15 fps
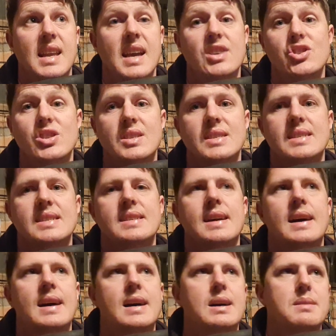edges,
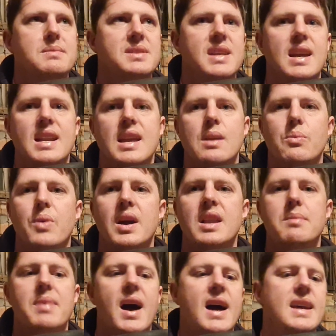sandy and
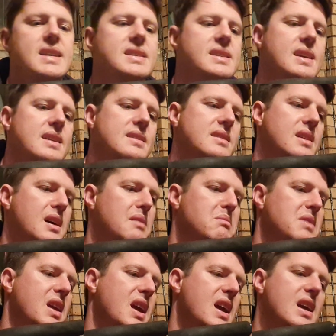weedy bays, and
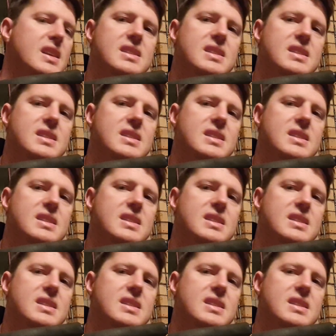yeah,